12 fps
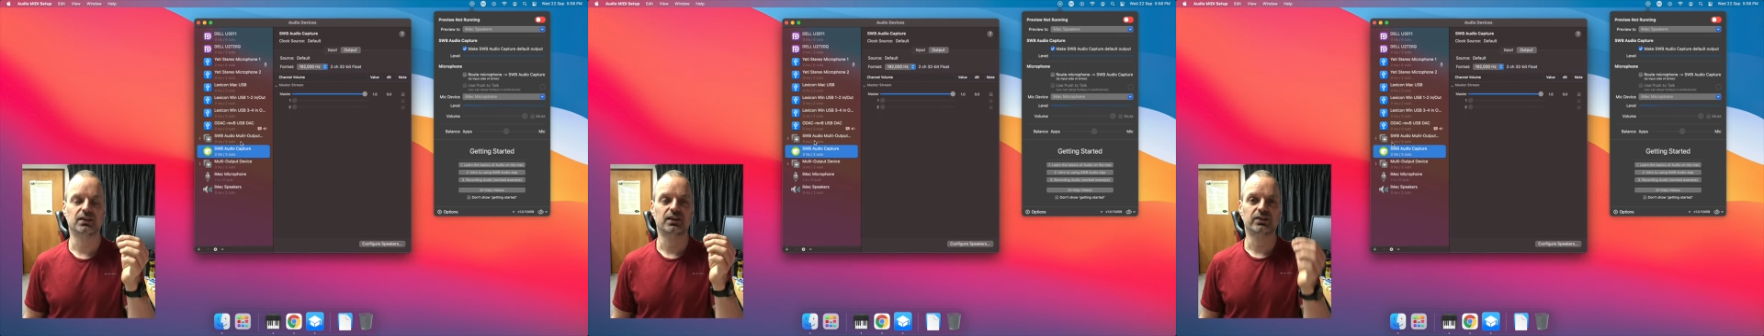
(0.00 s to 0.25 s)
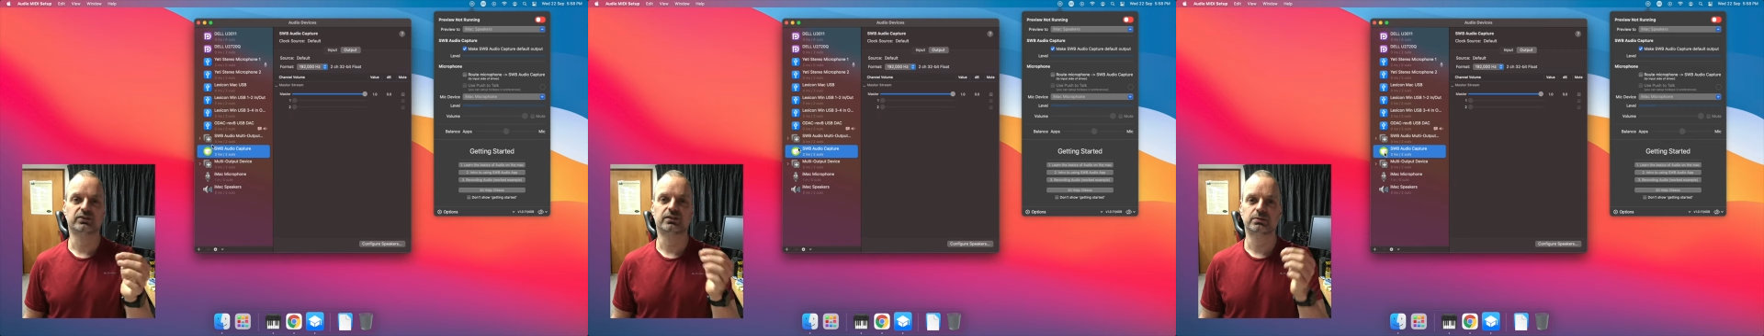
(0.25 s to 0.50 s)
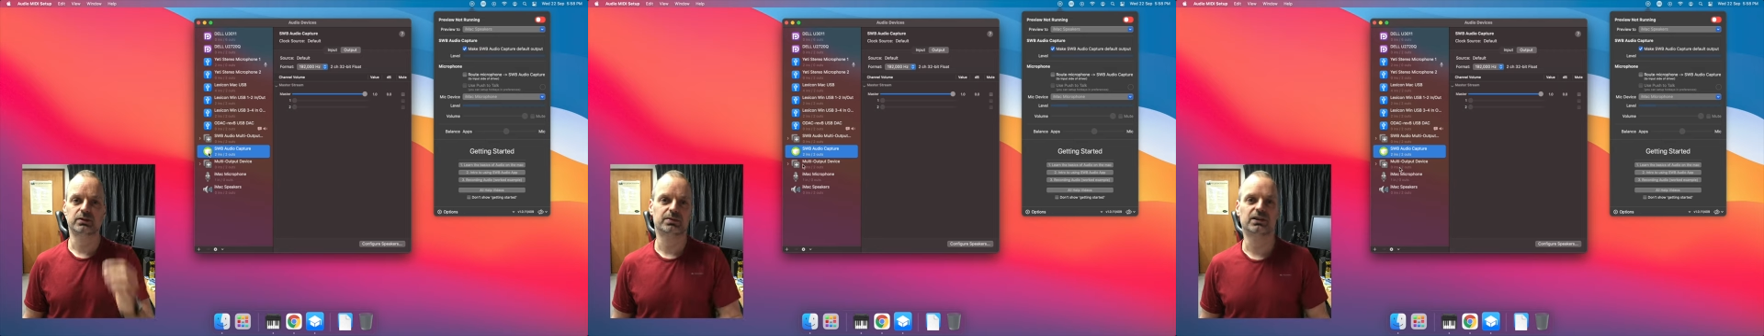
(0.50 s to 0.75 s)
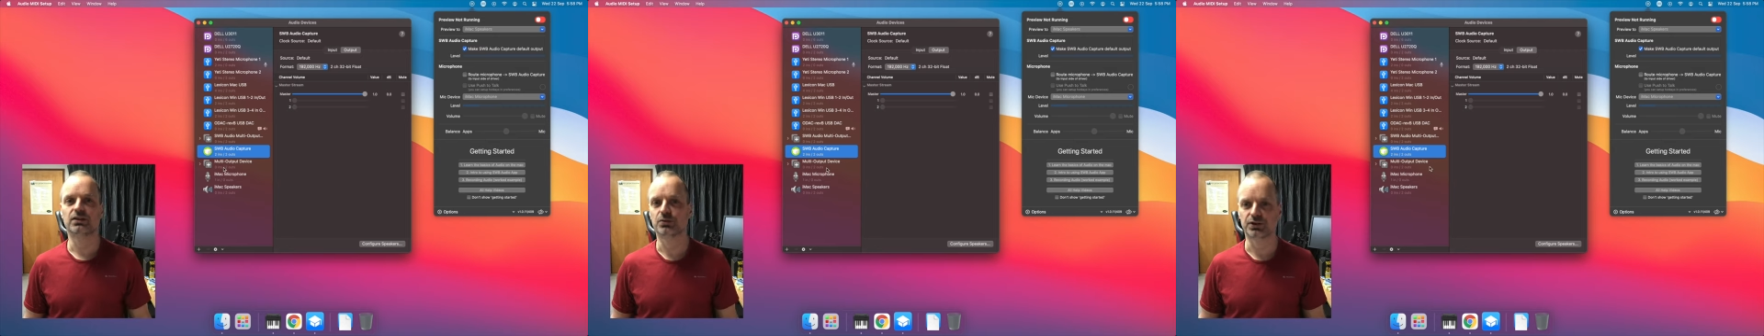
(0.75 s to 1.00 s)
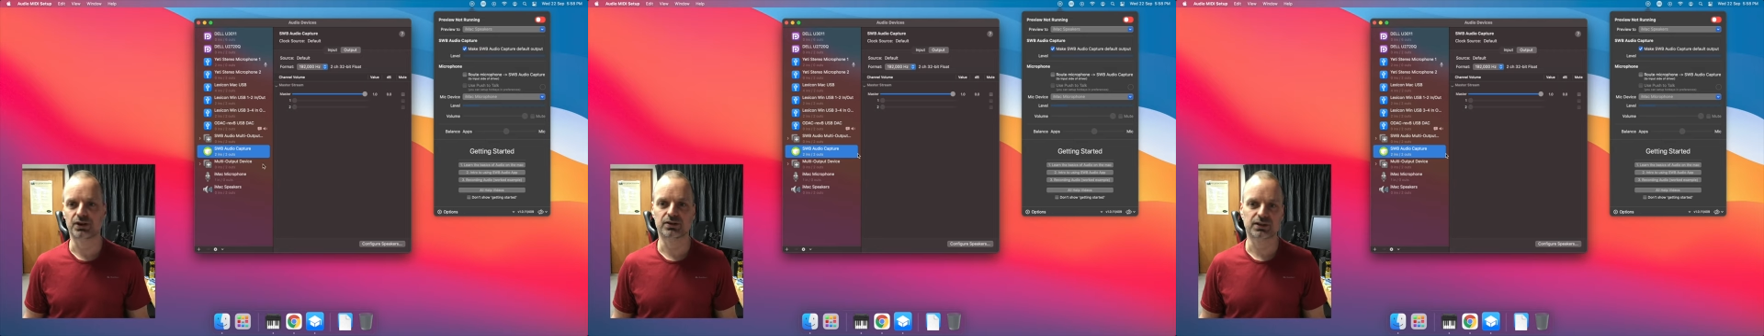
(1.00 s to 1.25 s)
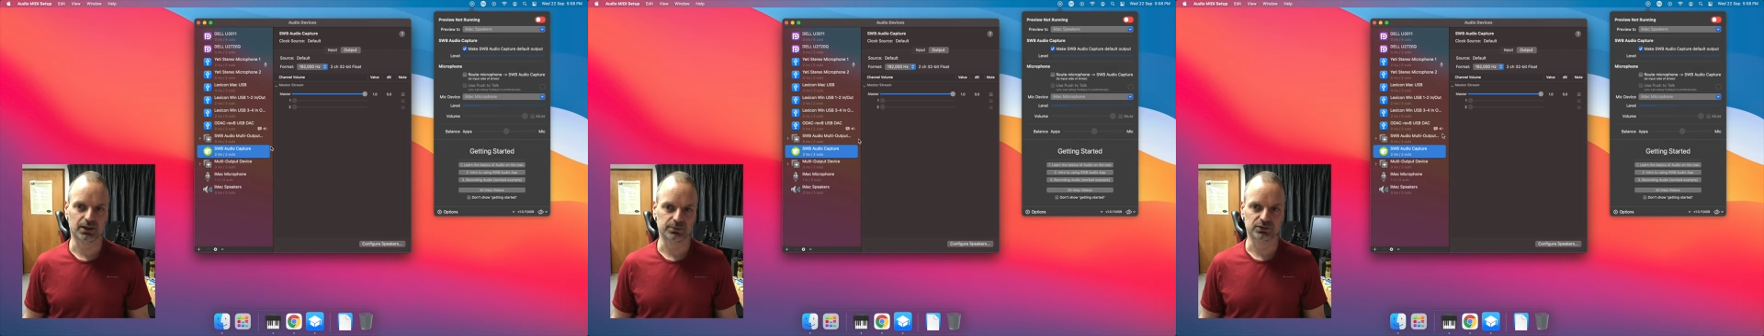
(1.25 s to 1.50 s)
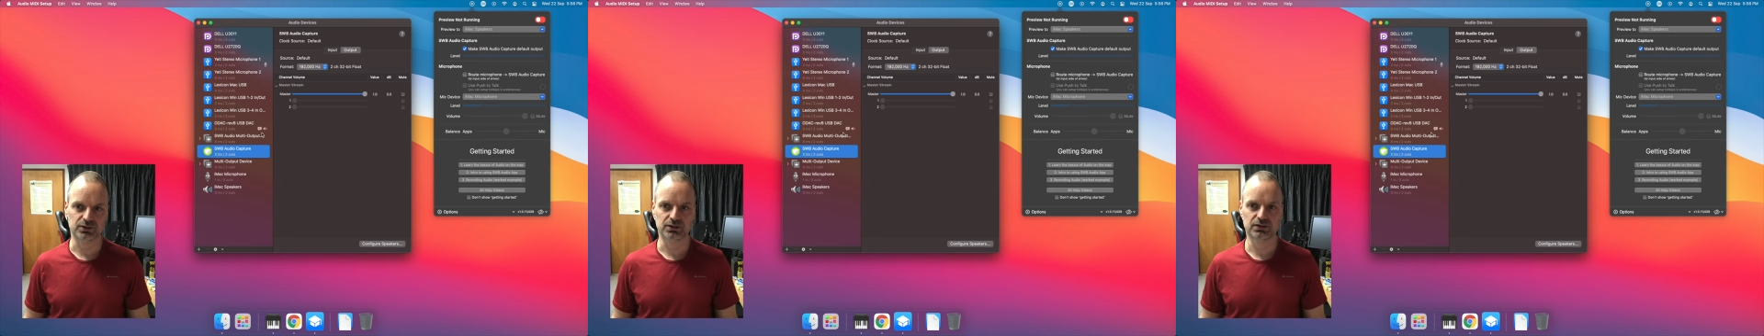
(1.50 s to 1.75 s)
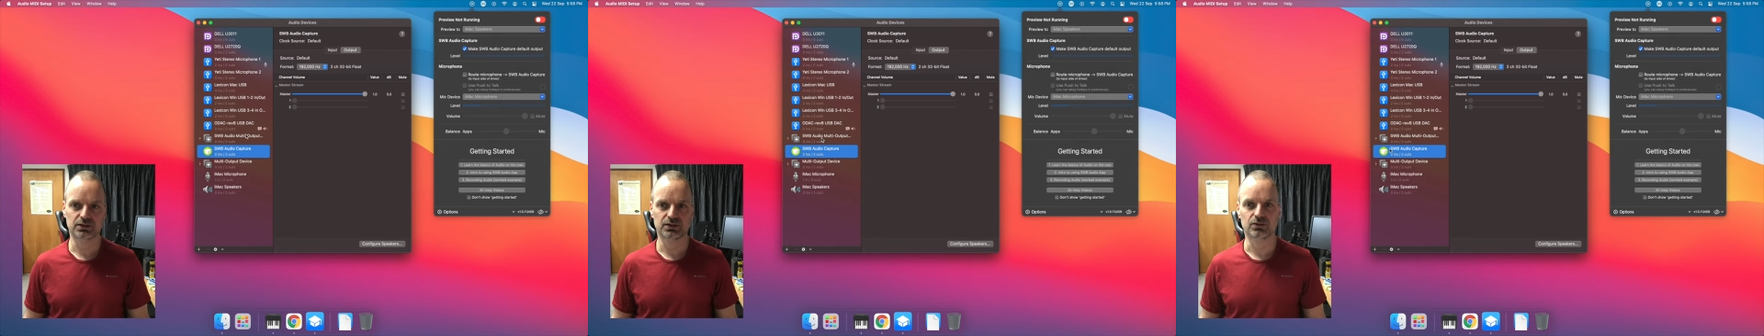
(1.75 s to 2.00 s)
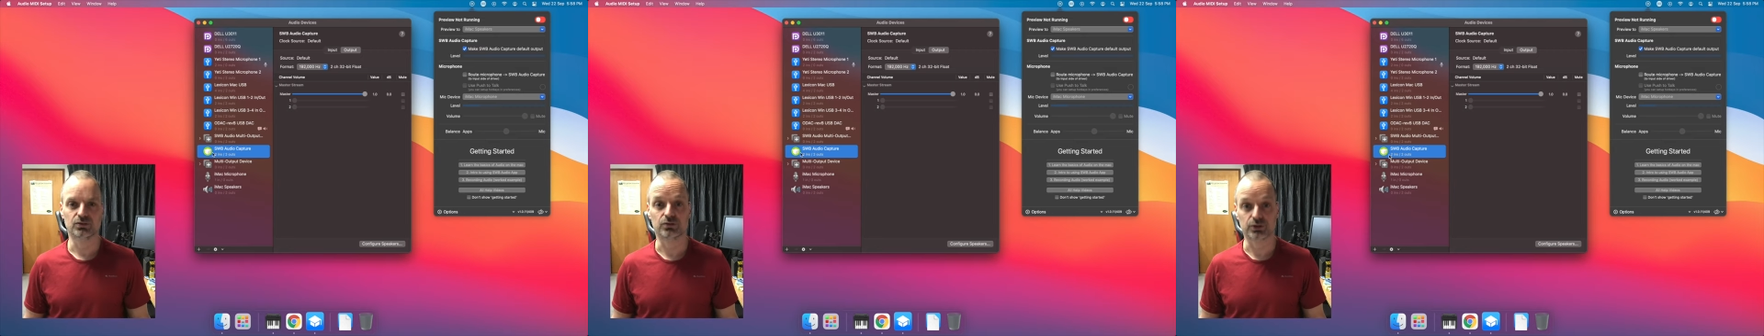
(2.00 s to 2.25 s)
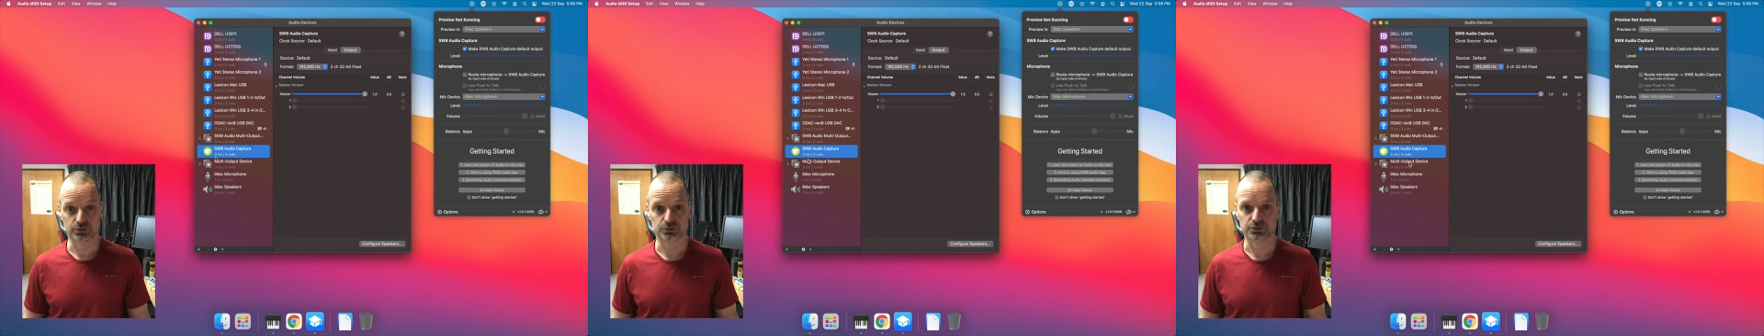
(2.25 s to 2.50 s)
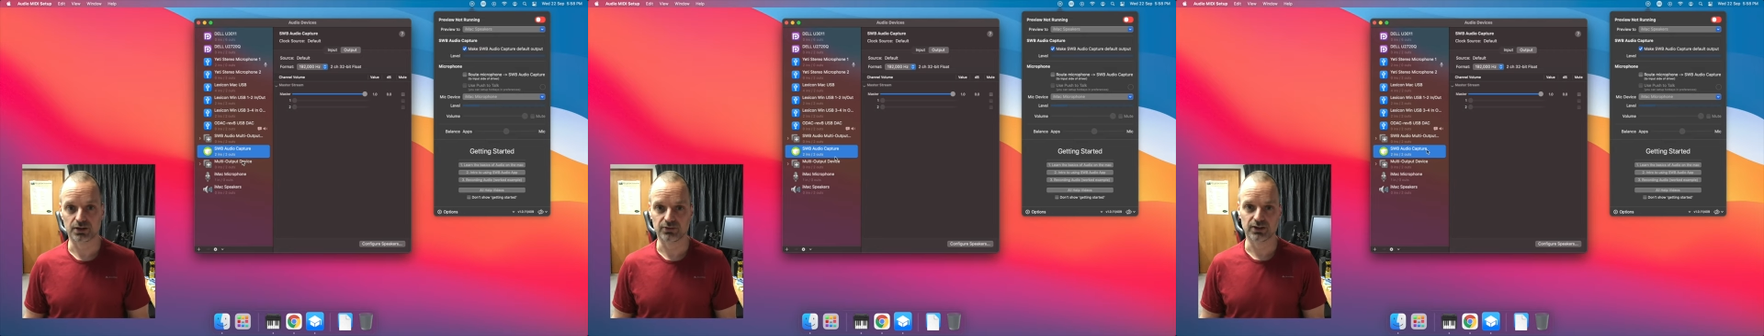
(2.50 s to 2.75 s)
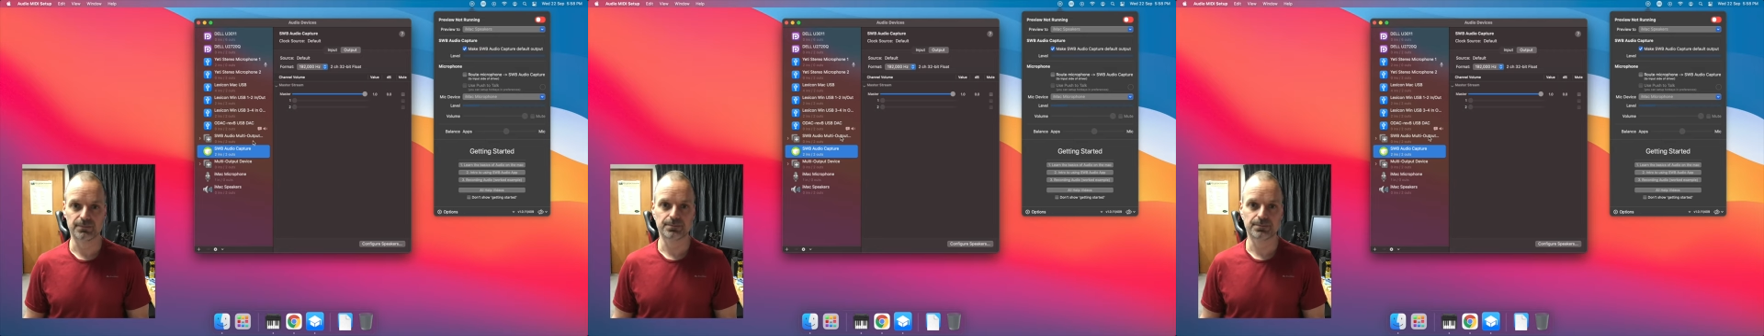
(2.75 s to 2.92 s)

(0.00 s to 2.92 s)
SWB Audio Capture virtual driver.